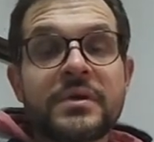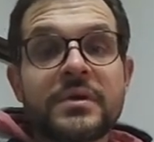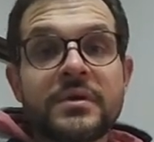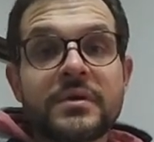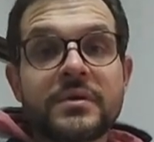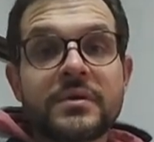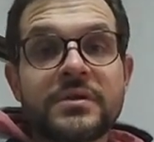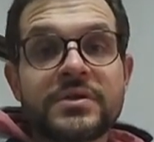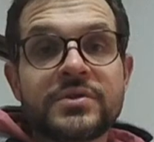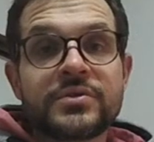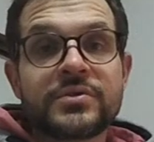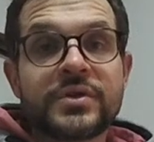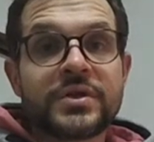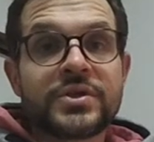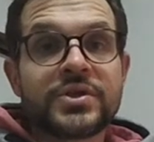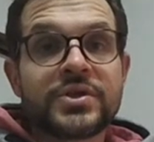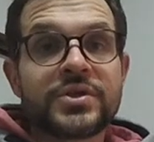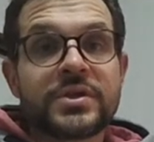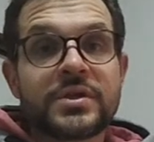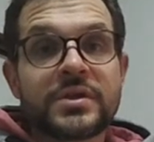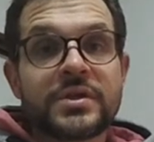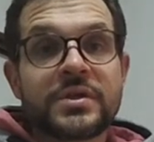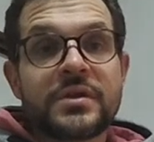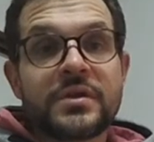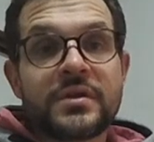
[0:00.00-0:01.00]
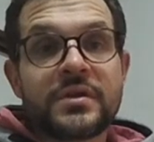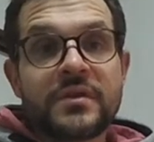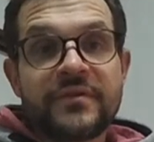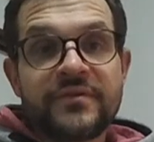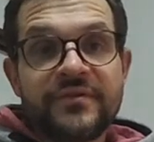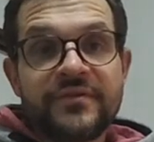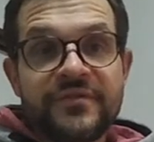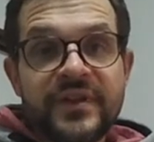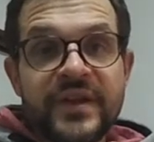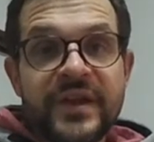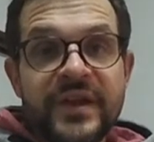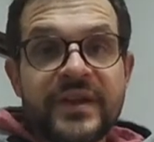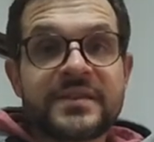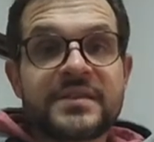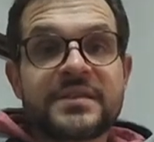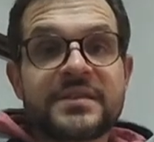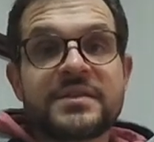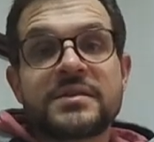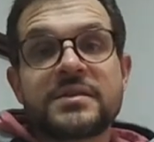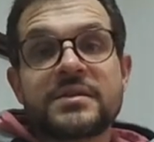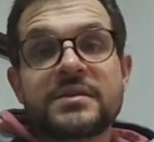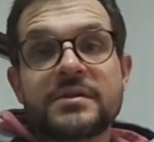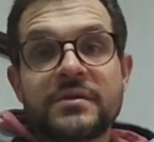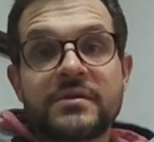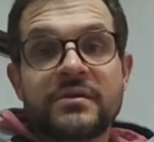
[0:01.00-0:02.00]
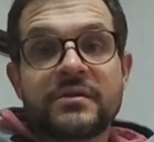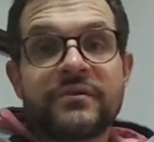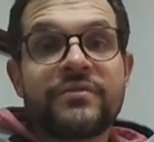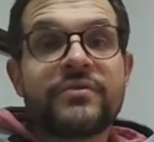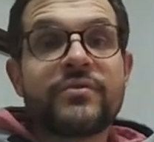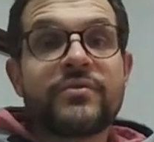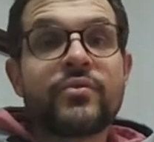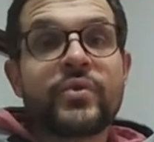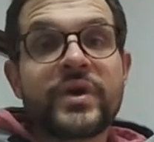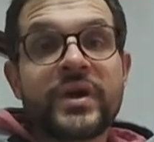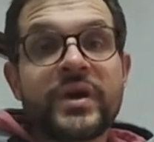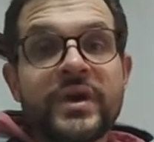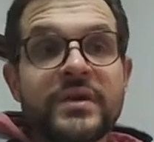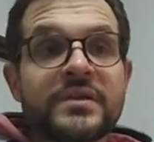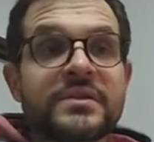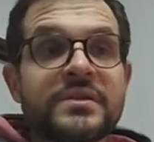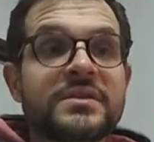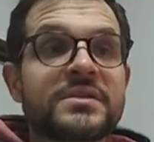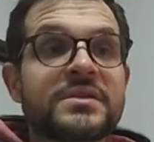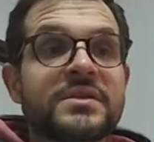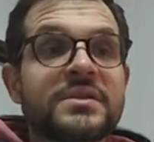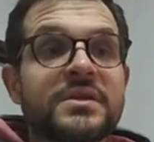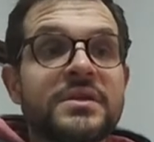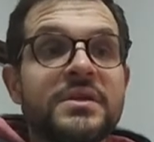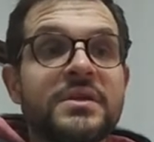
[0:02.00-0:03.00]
construction, the flex of the wings